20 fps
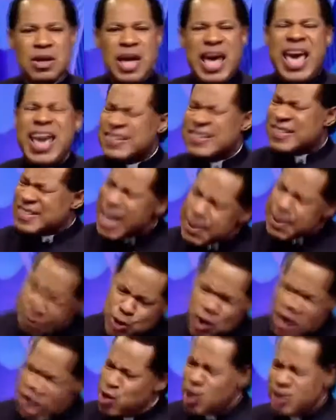Except
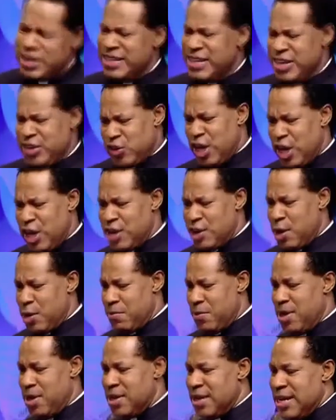you are not in this kingdom.
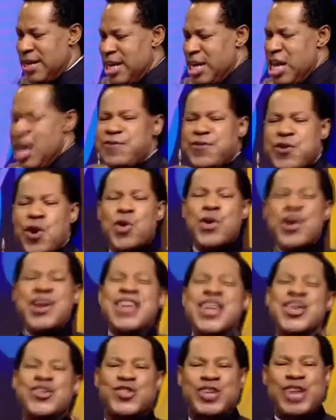If you're in
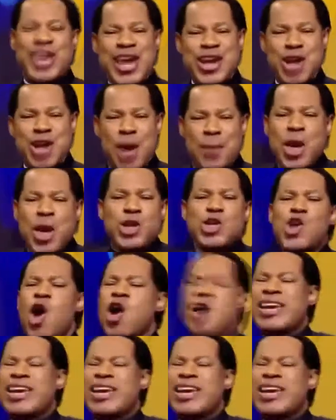this kingdom, your